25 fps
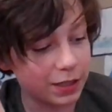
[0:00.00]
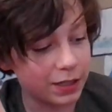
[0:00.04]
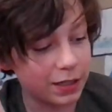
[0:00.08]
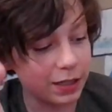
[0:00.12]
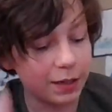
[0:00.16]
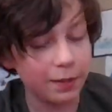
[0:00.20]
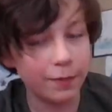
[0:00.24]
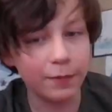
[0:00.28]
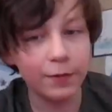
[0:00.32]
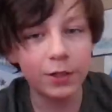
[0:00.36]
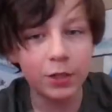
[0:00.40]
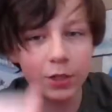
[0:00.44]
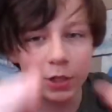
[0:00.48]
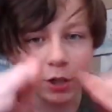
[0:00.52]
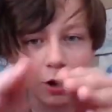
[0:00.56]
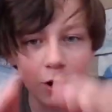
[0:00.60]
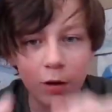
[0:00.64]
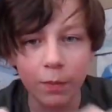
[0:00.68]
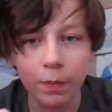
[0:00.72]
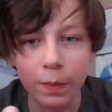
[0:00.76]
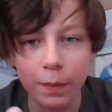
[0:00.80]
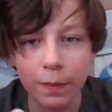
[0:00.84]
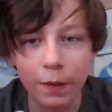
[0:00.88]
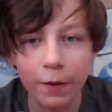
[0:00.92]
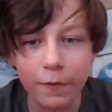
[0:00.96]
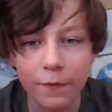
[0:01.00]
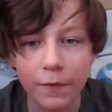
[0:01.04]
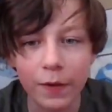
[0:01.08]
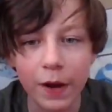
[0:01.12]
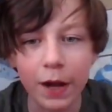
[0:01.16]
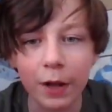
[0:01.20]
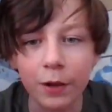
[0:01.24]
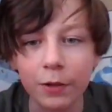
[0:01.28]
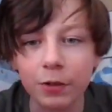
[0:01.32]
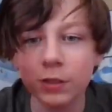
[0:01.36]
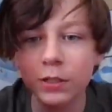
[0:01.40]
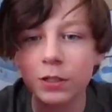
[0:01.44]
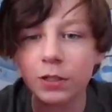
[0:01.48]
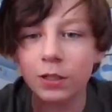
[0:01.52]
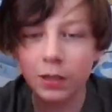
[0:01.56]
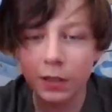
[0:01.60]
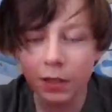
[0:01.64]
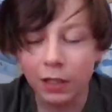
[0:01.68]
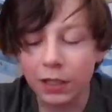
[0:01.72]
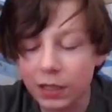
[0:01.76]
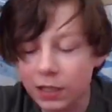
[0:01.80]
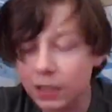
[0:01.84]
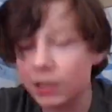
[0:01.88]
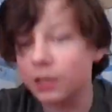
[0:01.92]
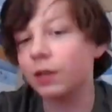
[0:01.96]
didn't show up in my files.
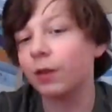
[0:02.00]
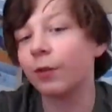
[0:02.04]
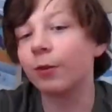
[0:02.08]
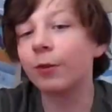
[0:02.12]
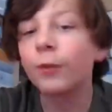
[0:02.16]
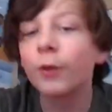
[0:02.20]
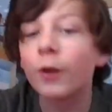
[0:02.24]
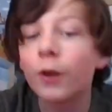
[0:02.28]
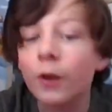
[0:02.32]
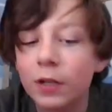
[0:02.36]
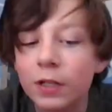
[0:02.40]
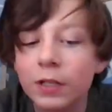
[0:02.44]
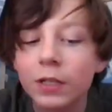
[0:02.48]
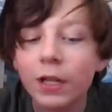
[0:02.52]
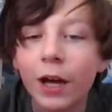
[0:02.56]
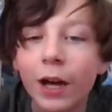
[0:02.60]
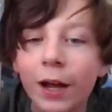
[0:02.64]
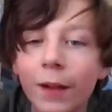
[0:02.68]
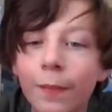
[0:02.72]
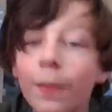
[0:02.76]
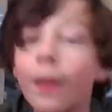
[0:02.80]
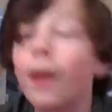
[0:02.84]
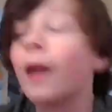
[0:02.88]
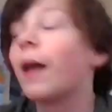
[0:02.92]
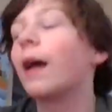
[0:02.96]
This is the third time.